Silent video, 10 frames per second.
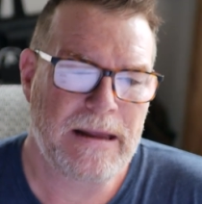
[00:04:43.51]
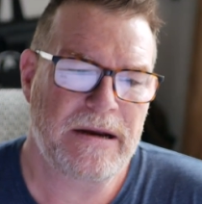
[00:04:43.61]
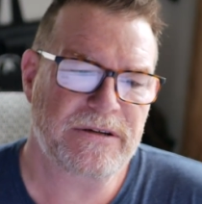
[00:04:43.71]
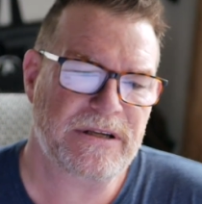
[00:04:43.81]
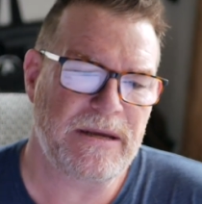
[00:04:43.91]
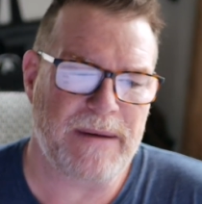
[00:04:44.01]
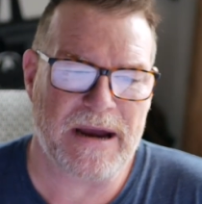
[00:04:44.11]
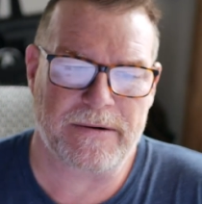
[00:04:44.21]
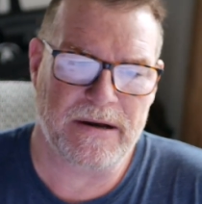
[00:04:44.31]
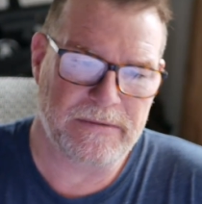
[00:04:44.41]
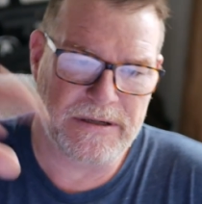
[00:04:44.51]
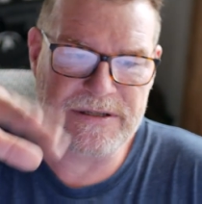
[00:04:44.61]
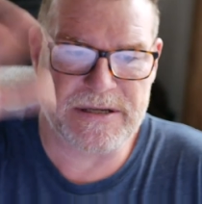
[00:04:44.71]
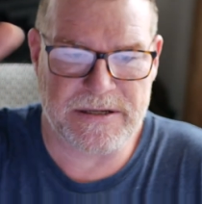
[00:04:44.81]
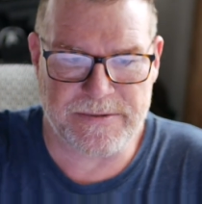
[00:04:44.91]
Here's the key background. He
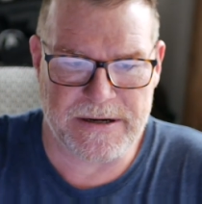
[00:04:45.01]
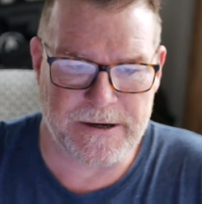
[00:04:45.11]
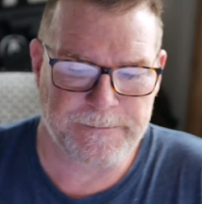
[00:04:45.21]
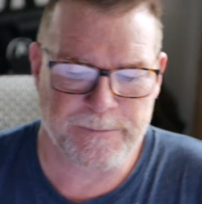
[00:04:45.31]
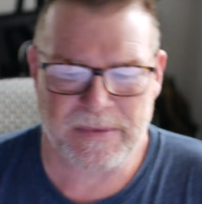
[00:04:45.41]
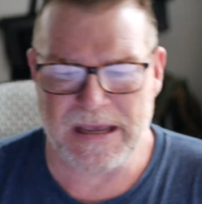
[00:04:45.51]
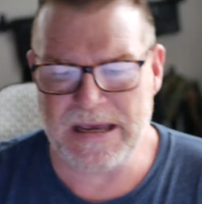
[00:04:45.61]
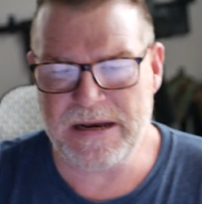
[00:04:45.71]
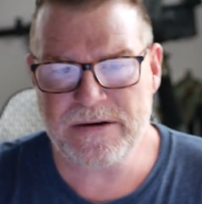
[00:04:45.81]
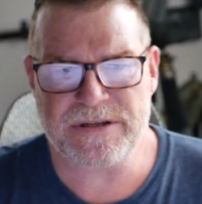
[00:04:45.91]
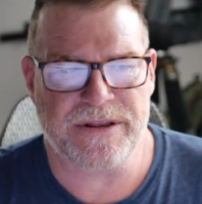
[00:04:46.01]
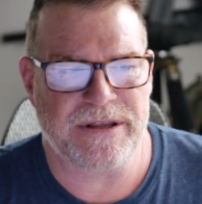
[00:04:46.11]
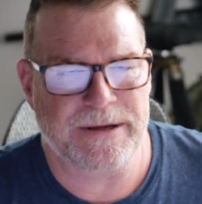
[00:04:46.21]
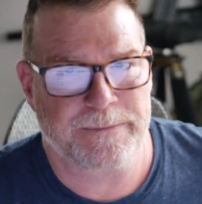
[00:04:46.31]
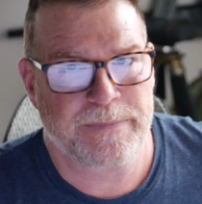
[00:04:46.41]
states right here. And here's the
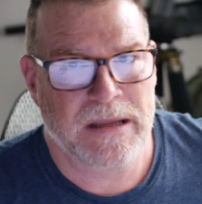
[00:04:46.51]
thing.